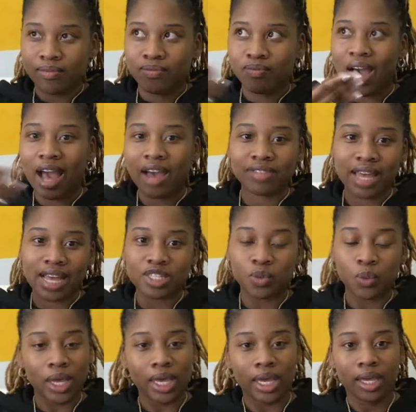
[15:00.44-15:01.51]
5 days a
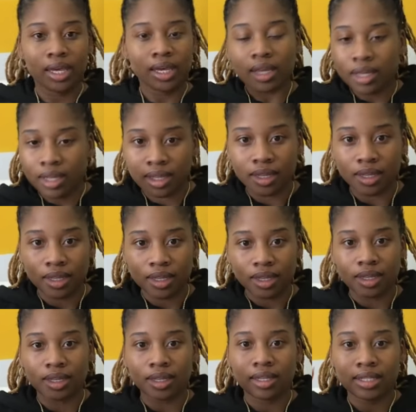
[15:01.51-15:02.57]
week,
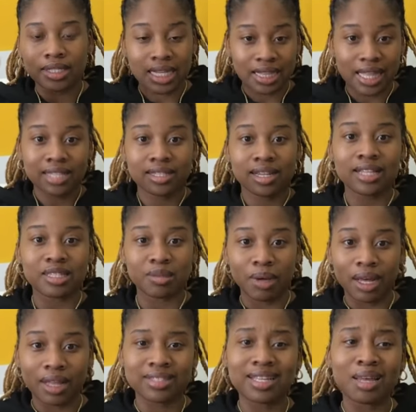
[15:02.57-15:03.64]
$10,000 a
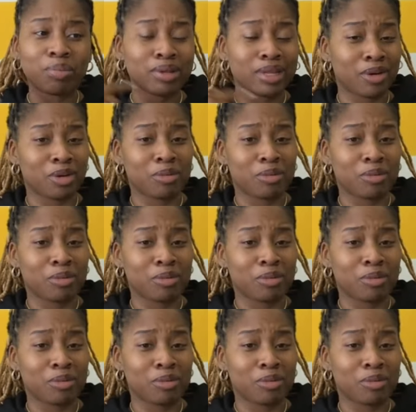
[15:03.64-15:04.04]
month. Stop playing